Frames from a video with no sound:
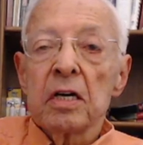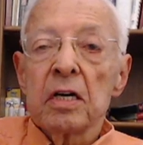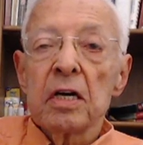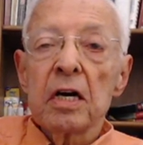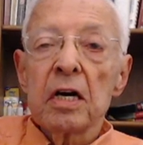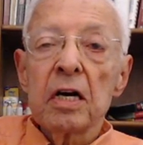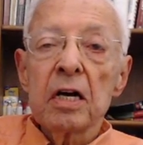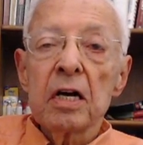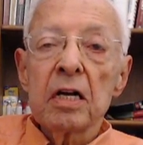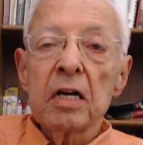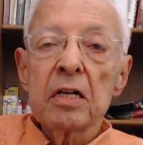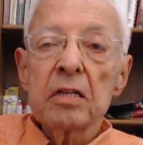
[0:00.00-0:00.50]

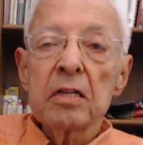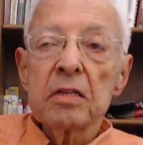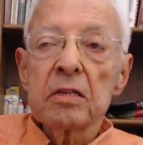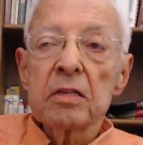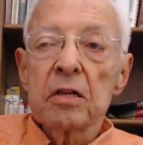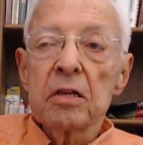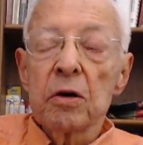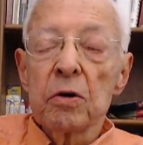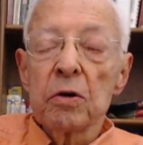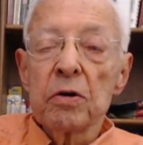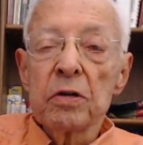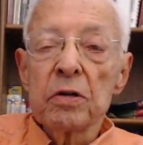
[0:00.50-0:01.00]
uh,
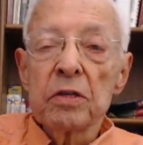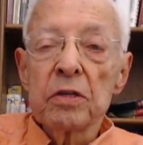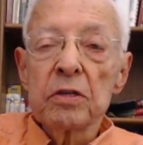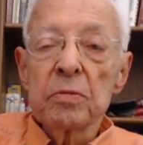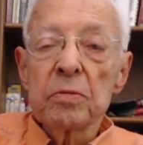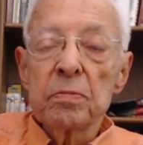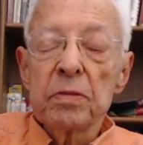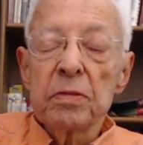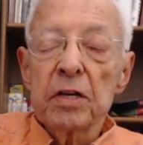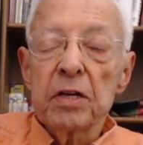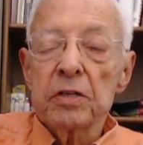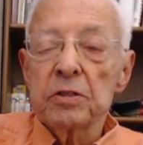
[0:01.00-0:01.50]
lowered the
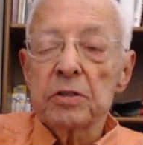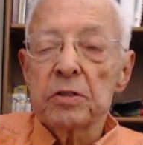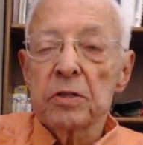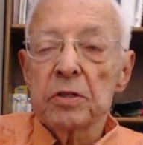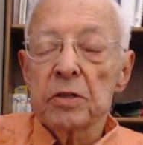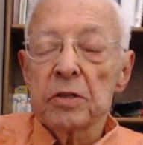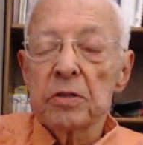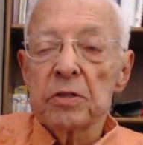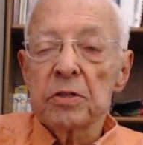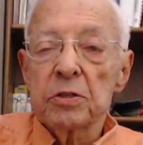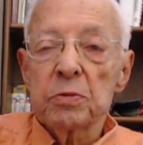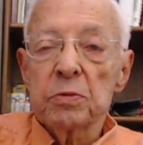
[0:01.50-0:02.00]
blood
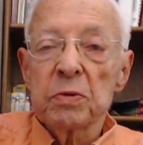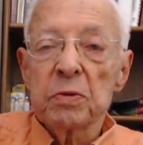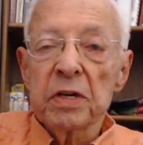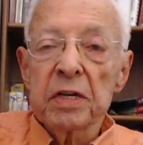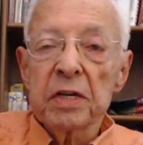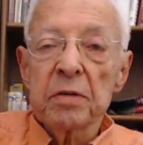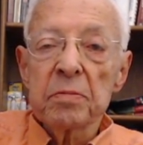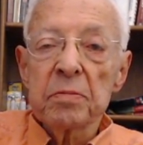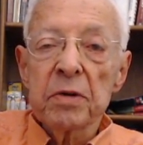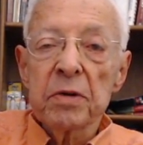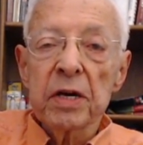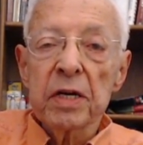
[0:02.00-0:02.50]
sugar
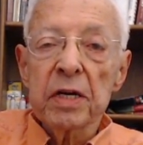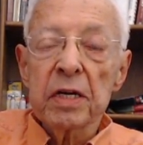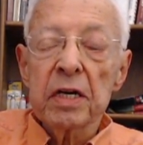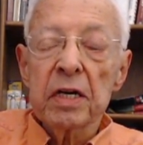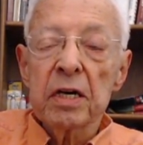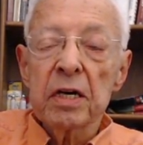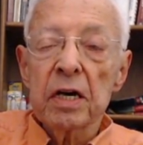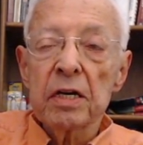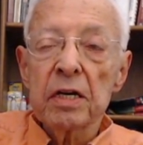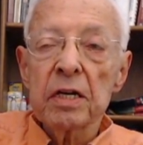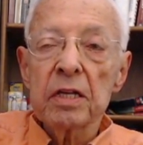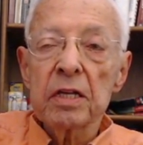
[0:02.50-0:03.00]
swing by
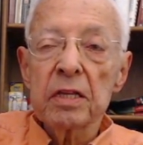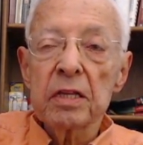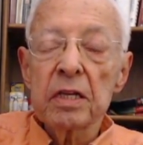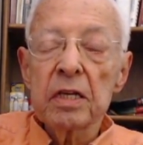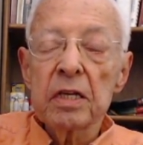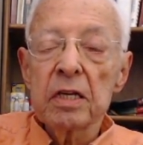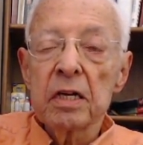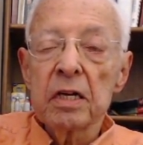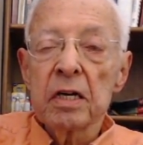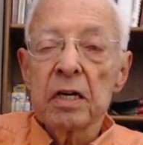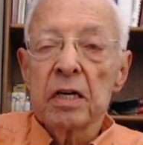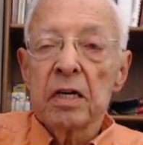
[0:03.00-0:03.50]
cutting
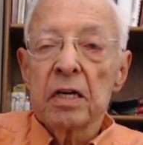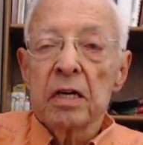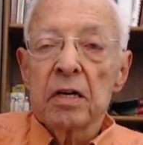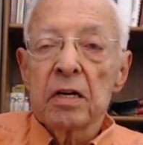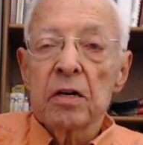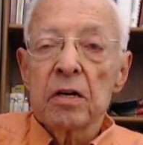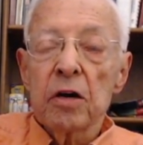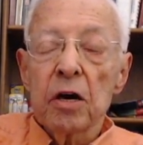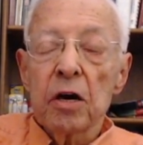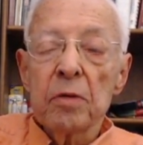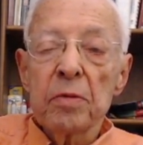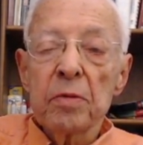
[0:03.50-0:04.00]
the
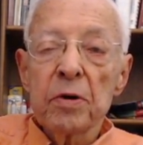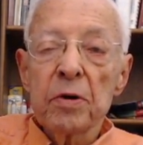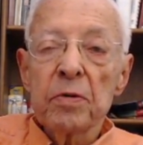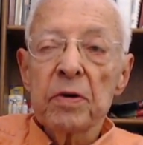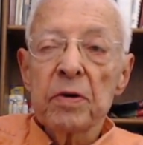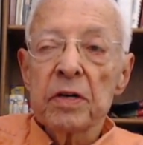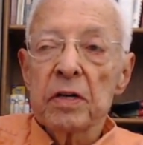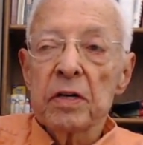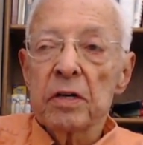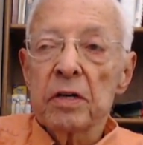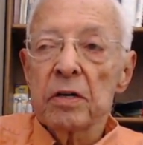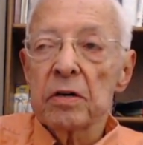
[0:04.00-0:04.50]
carbo
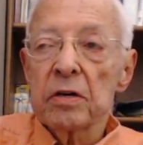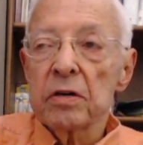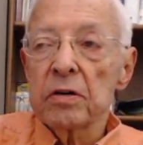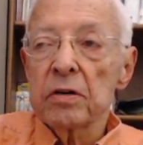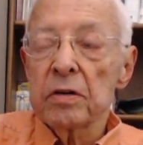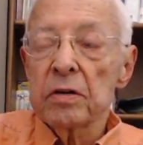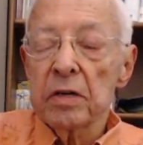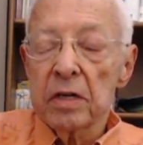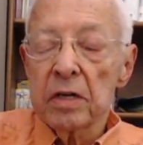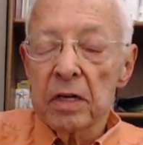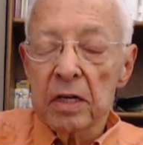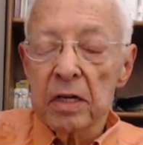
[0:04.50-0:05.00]
in her
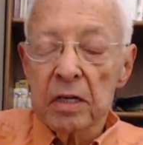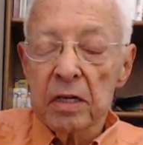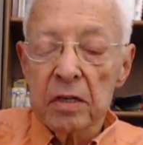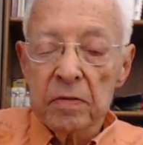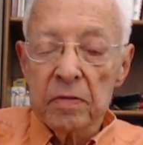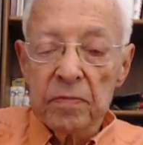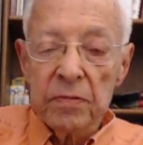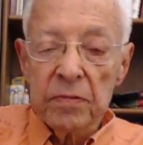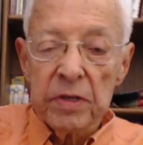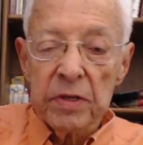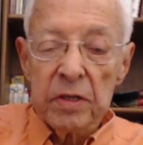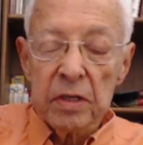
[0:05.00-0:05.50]

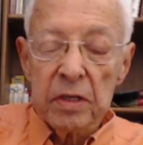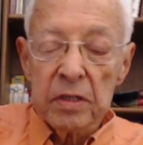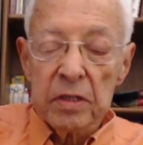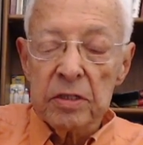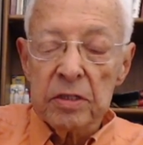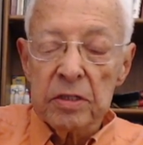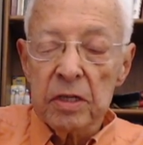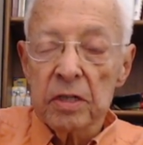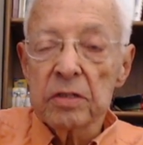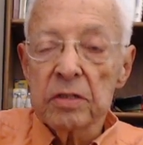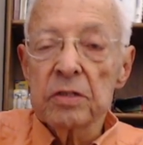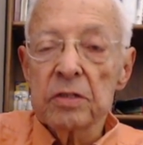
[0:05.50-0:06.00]
uh,
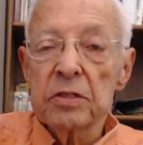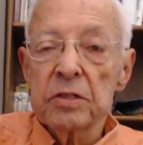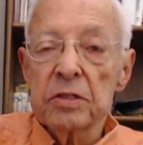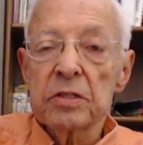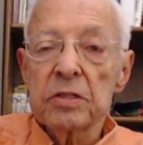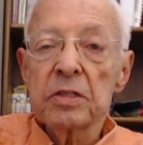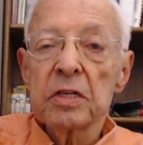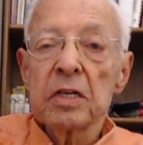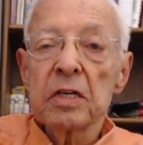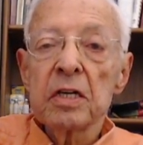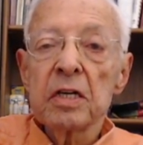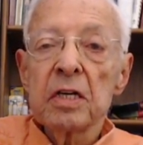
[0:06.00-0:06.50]
son's
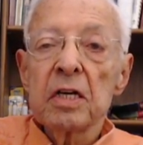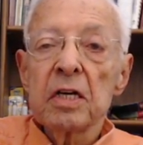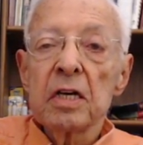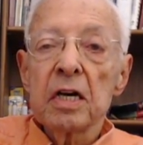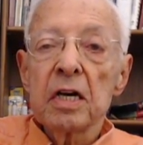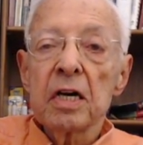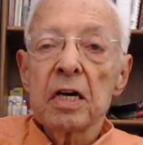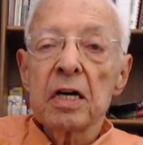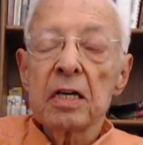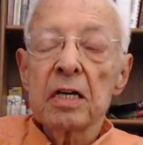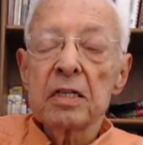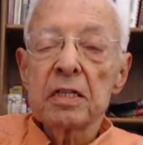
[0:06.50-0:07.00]

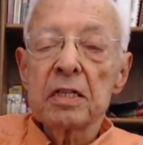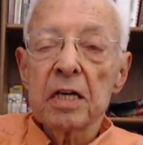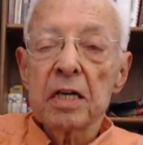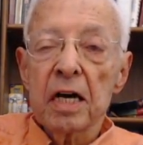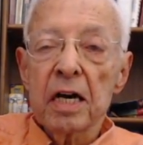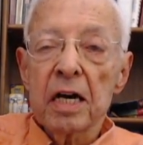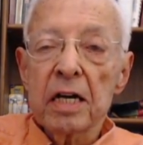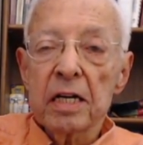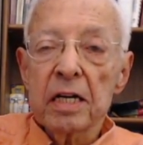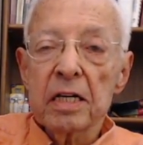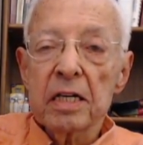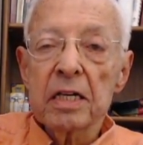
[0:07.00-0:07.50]
uh,
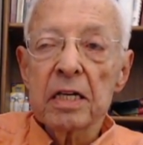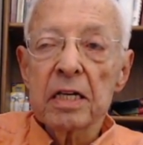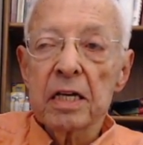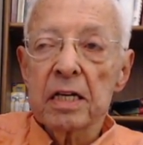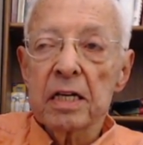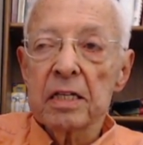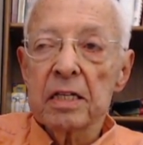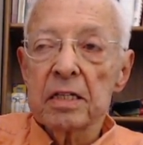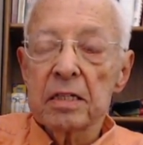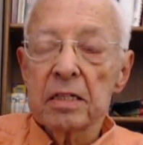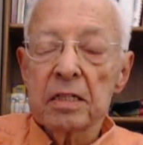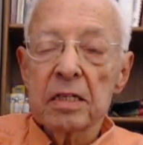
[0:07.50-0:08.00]
diet,
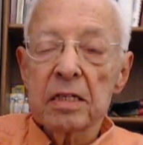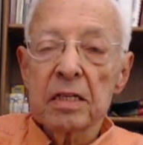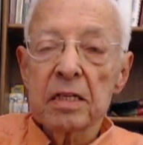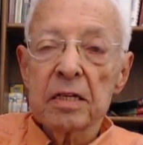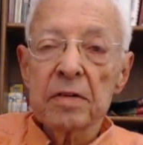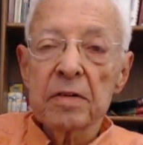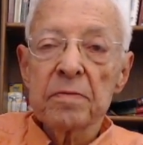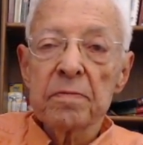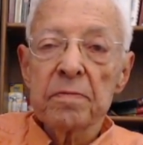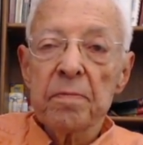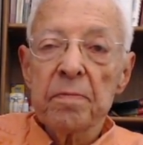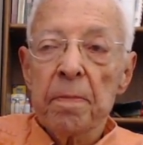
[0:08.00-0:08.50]
and uh,
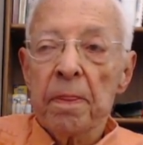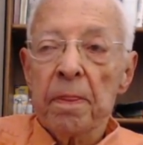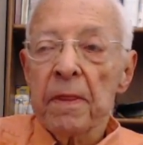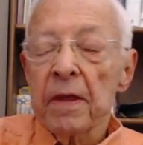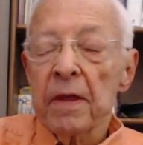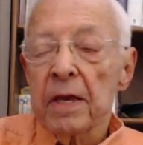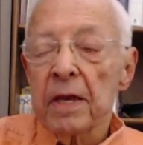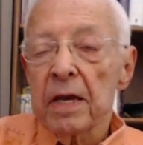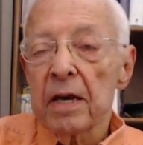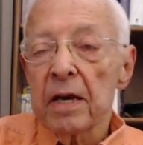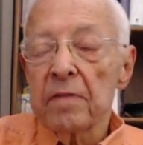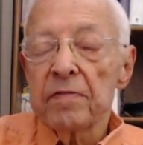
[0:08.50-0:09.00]

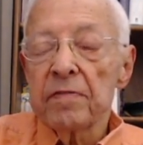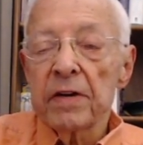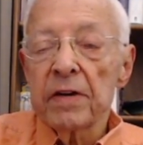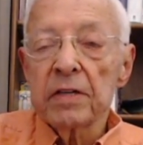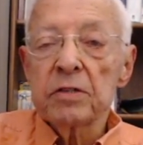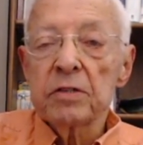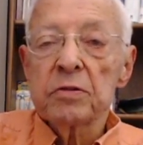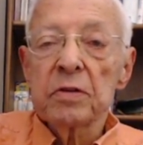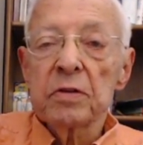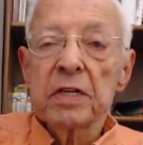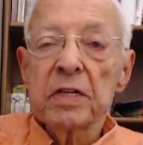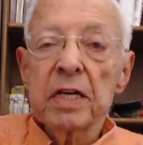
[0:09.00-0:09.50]

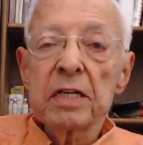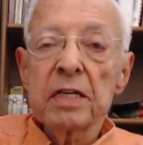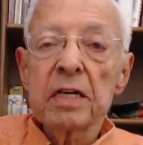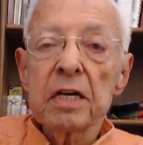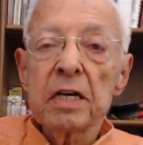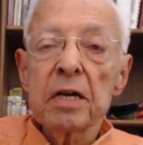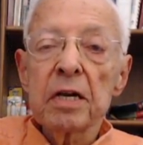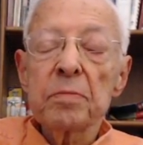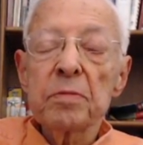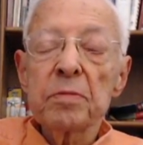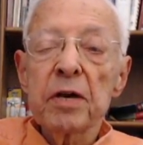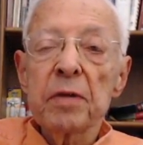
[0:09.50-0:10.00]
eventually ended
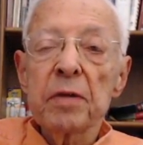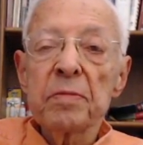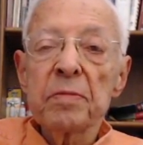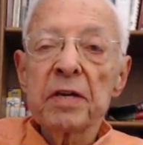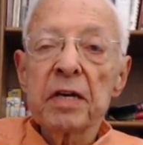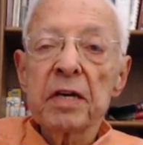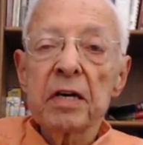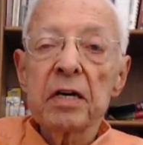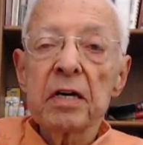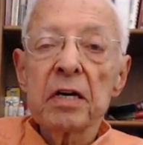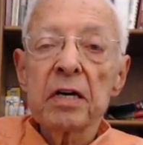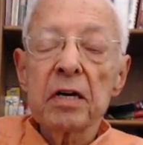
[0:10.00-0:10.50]
up
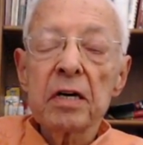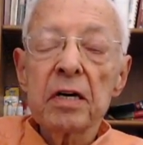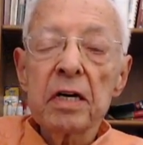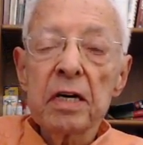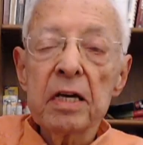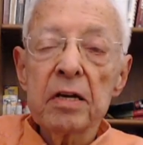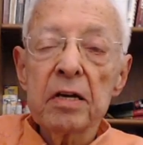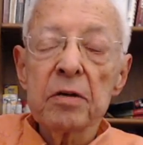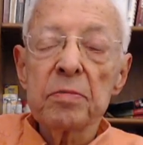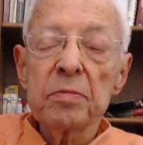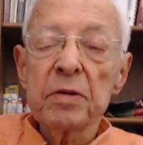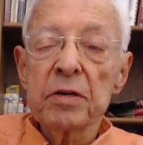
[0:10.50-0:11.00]
coming
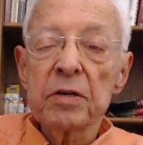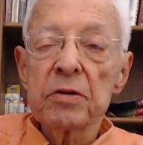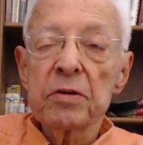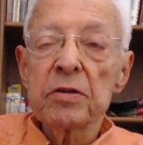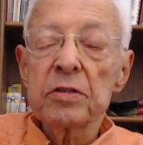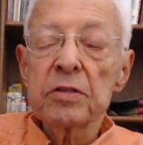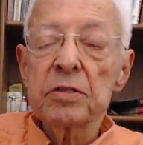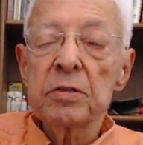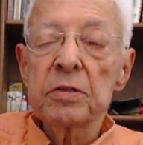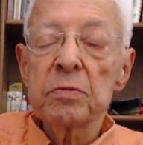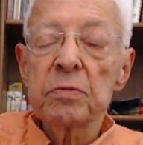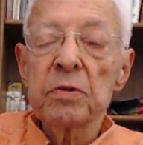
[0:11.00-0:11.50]
here because
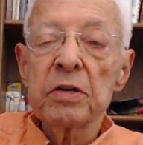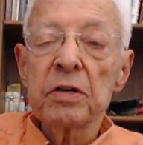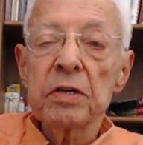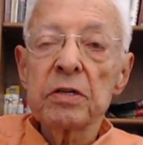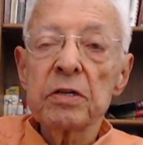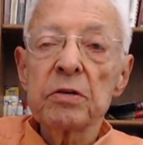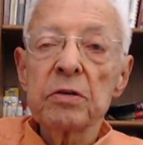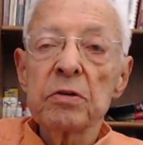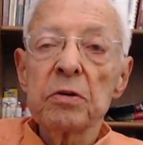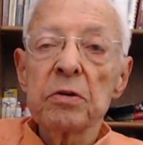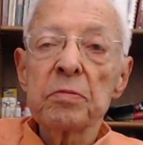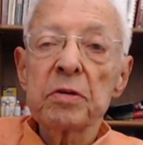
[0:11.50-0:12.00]
she wanted
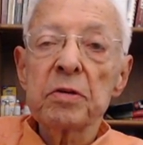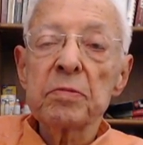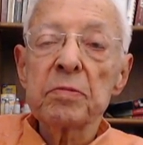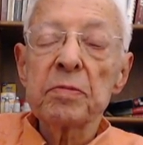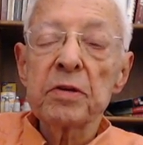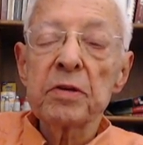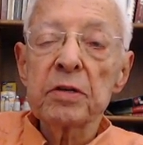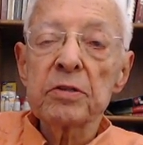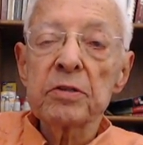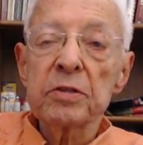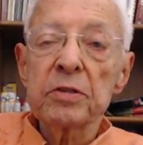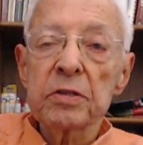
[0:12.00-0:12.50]
normal
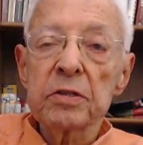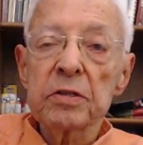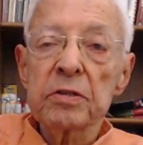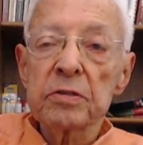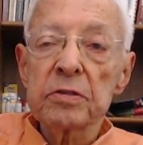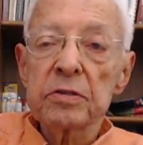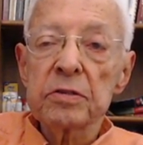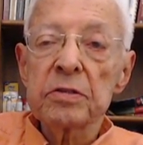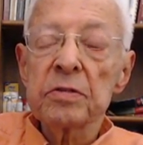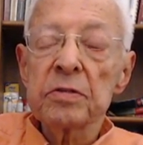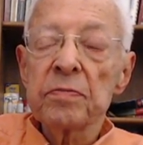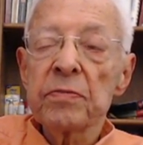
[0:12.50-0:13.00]
blood
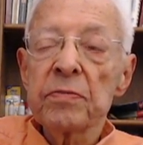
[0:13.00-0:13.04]
sugars.